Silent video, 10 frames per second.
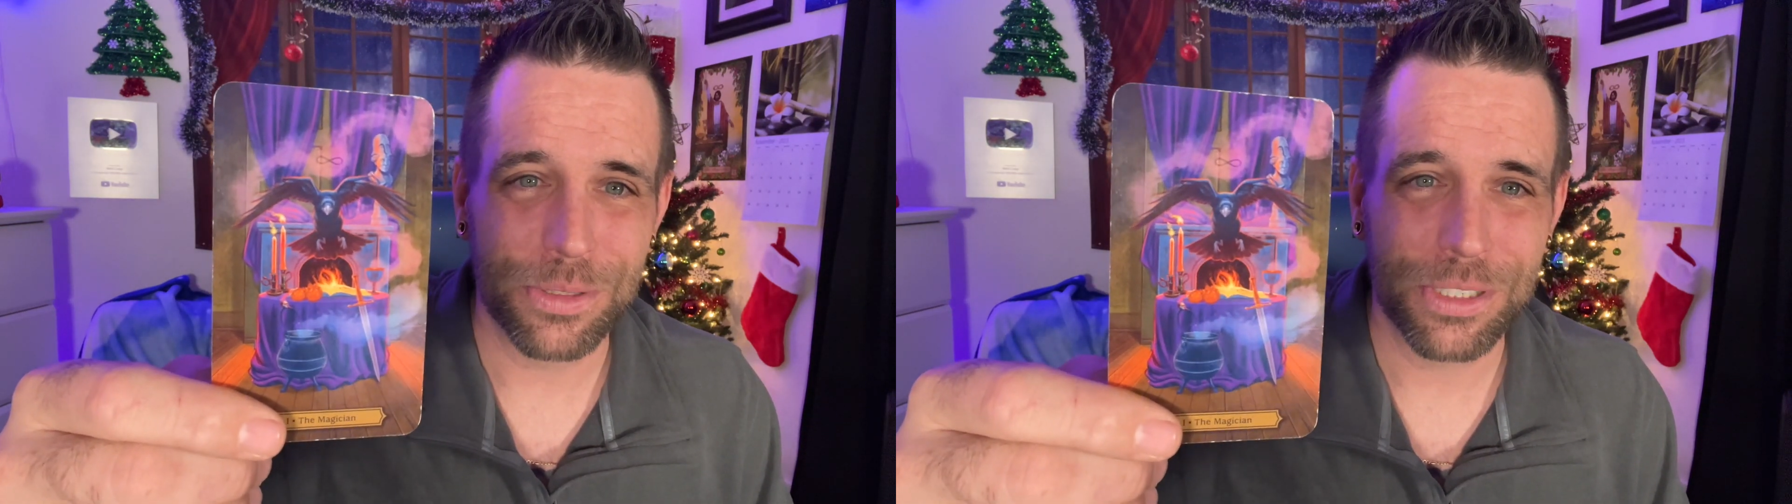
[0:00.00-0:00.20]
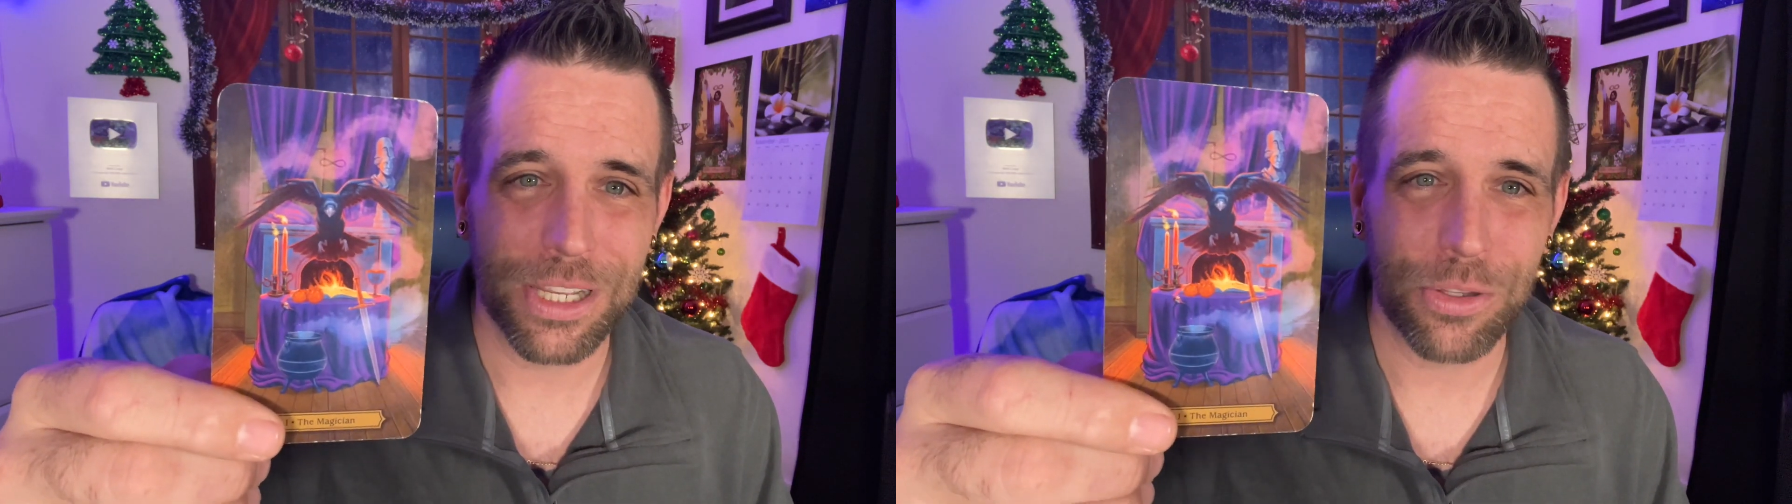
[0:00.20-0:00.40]

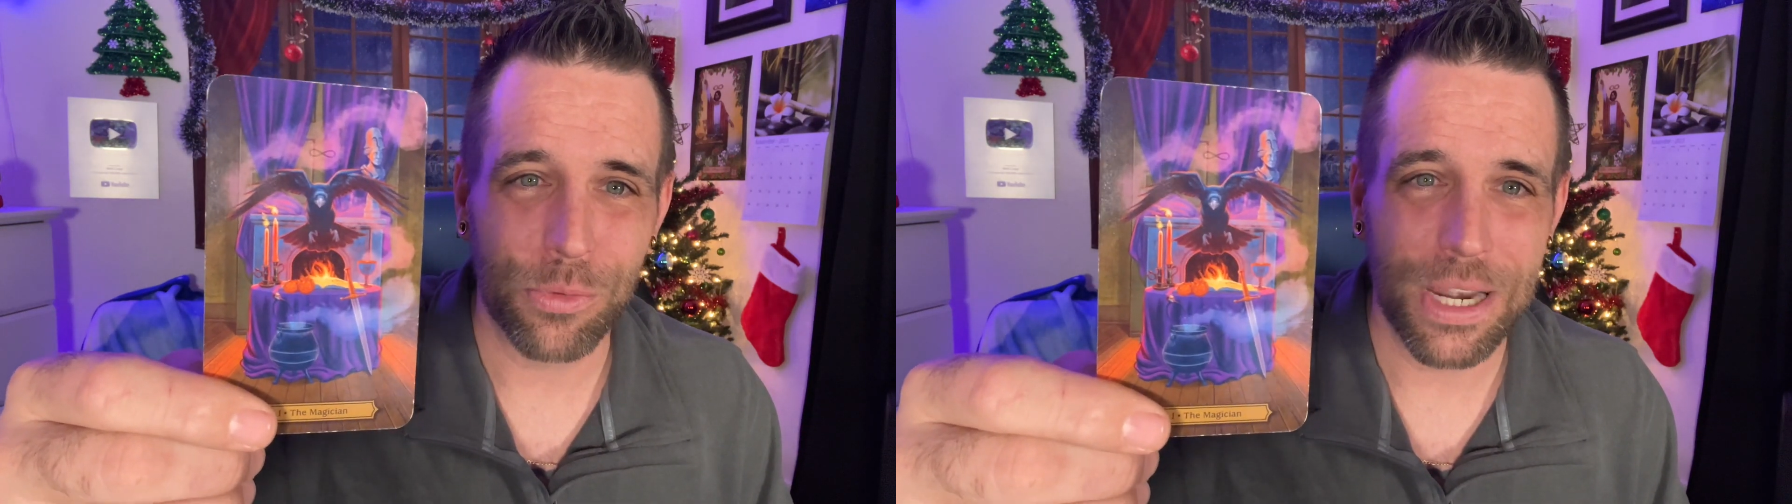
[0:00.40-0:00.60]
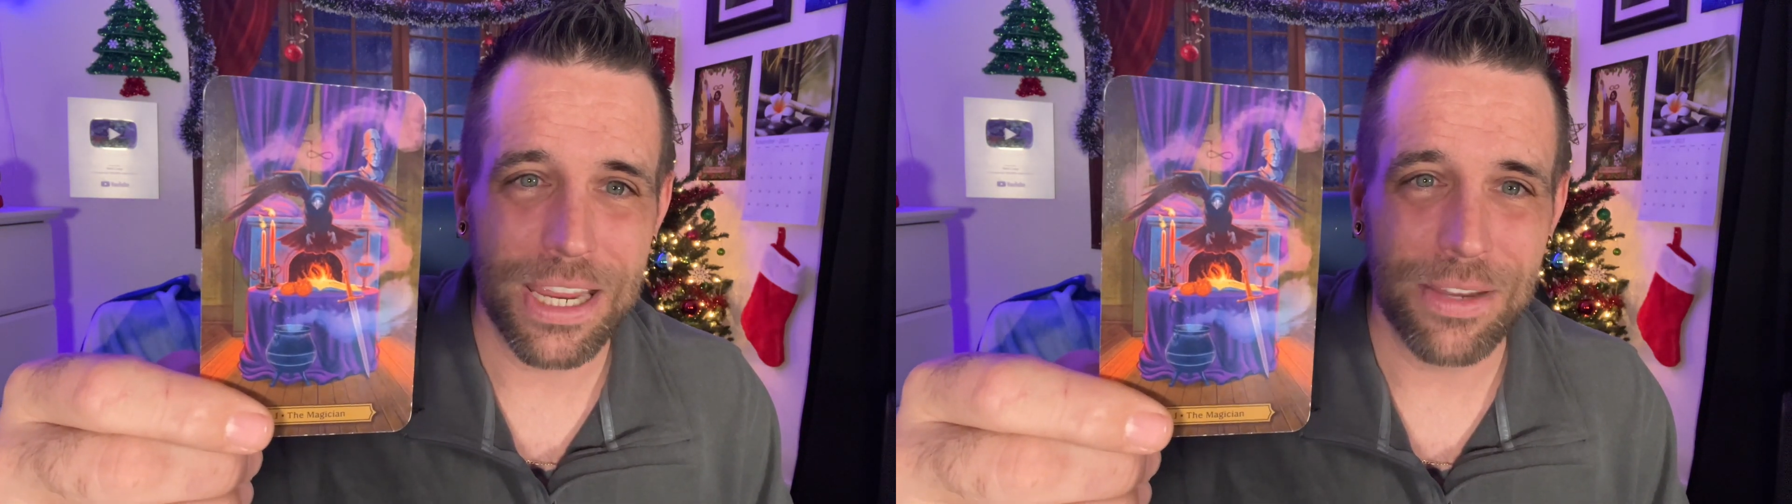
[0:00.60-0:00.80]
It's got the
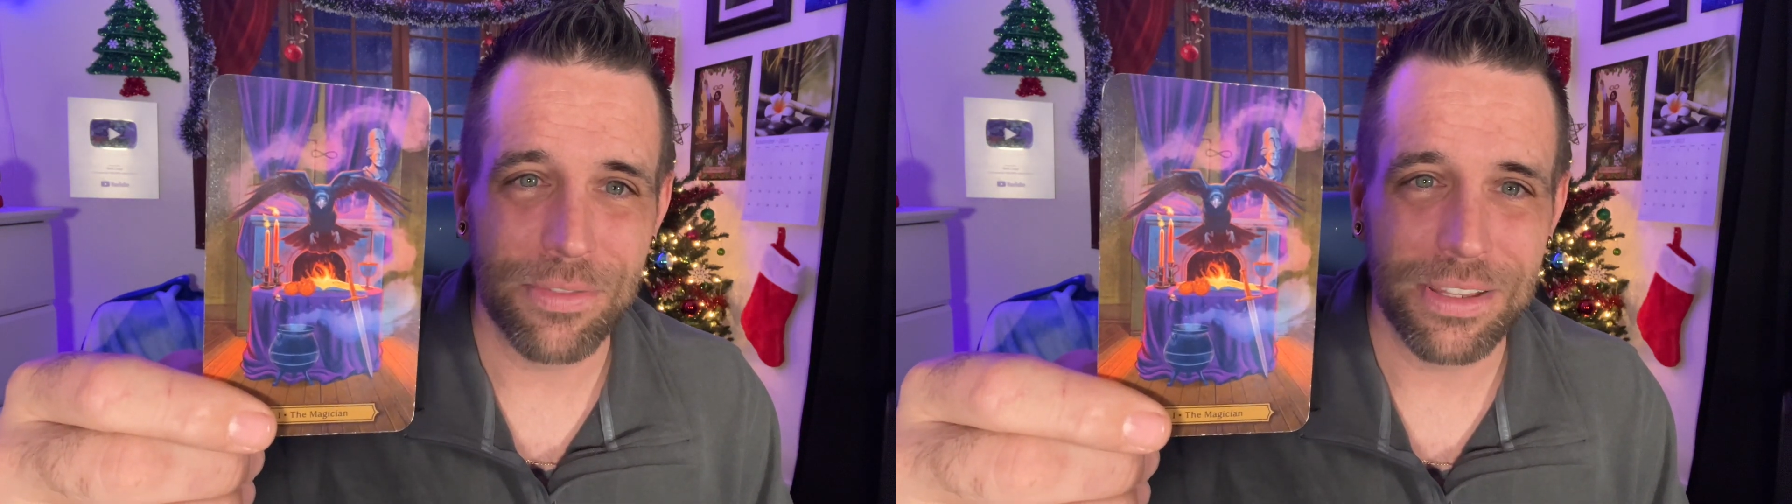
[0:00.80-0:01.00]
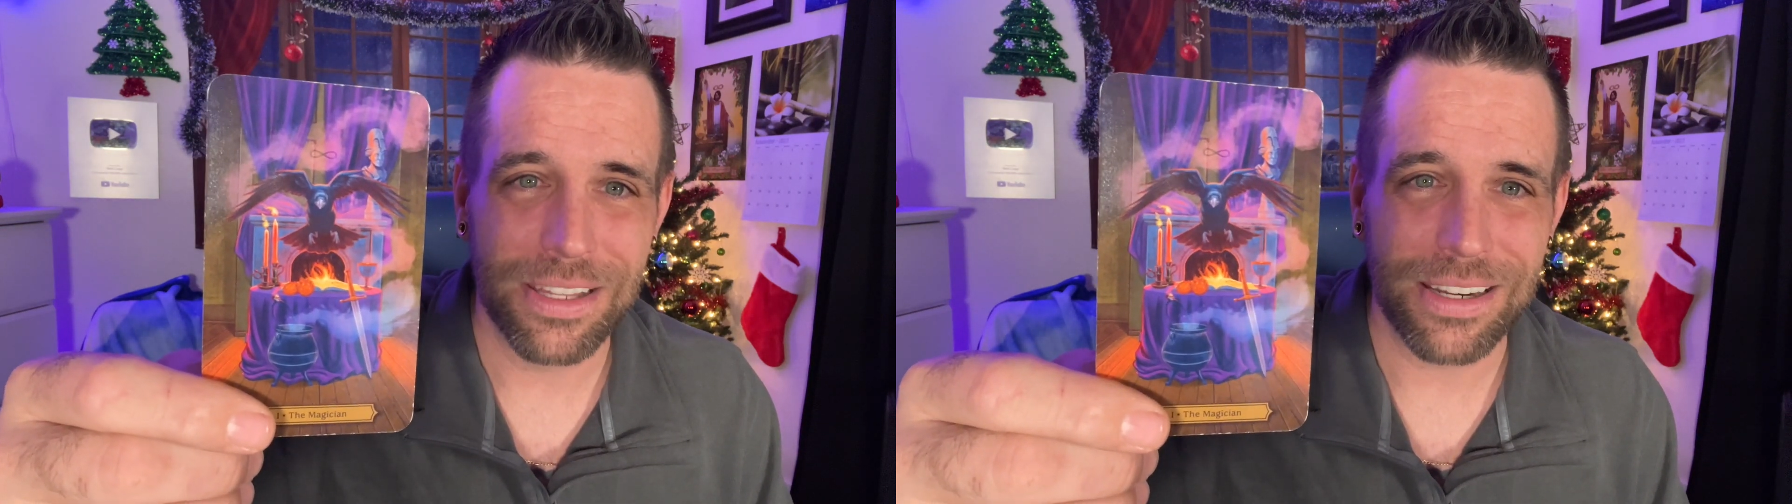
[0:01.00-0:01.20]

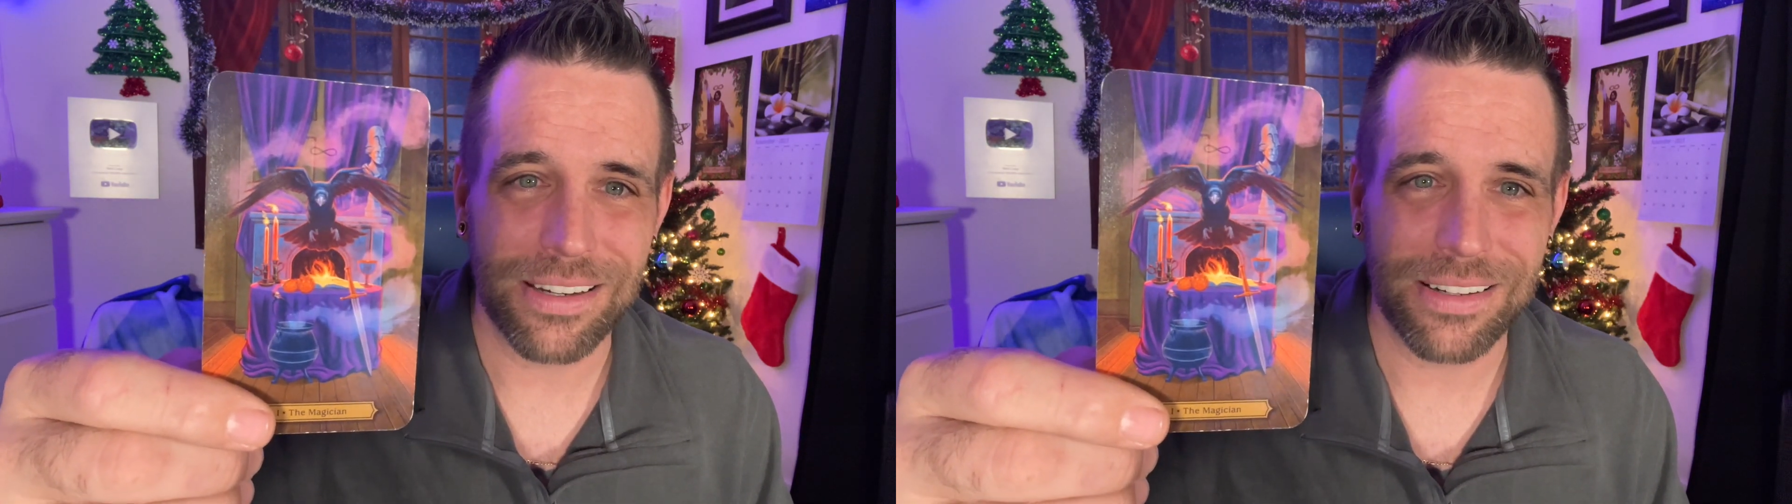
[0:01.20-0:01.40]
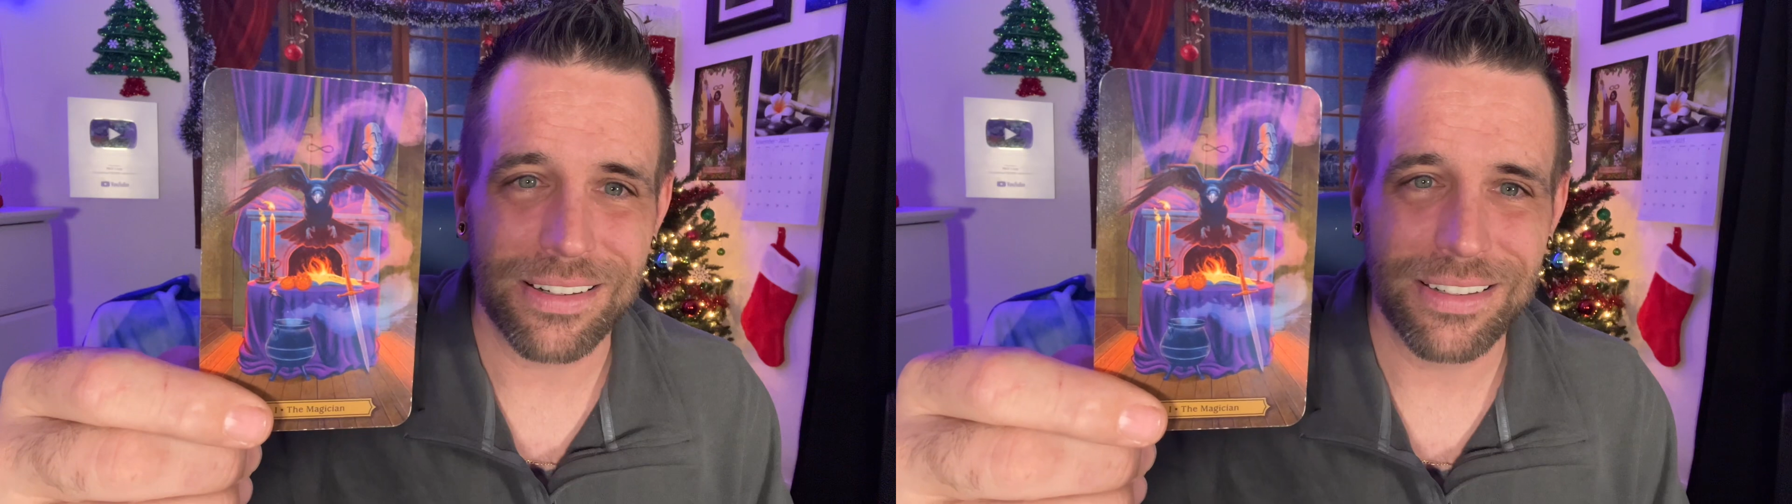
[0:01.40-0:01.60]
Raven there.